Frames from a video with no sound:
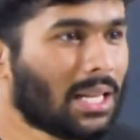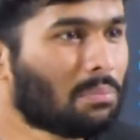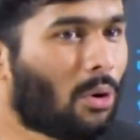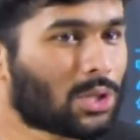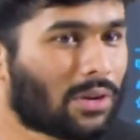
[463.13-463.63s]
in
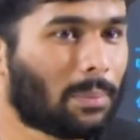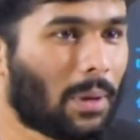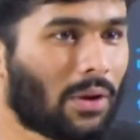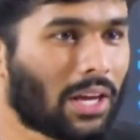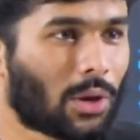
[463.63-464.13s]
most of the
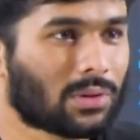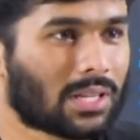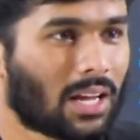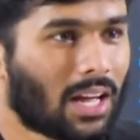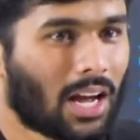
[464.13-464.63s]
PYQs,
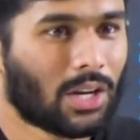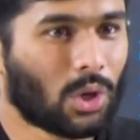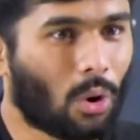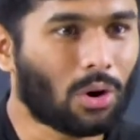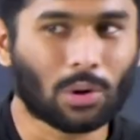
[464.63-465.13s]

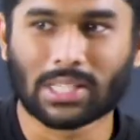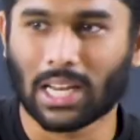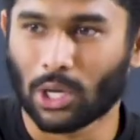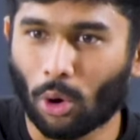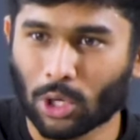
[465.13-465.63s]
no
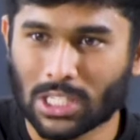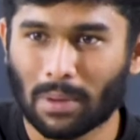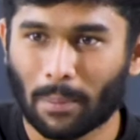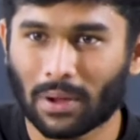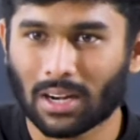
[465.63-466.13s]
question
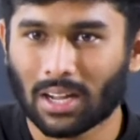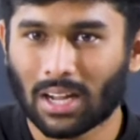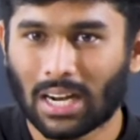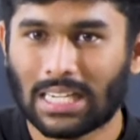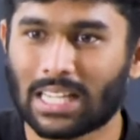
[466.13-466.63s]
paper
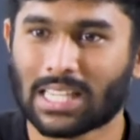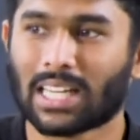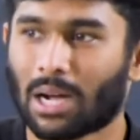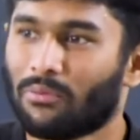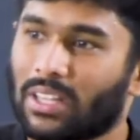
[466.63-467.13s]
doesn't
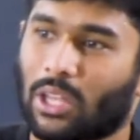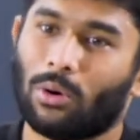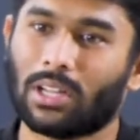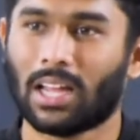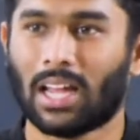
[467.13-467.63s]
come without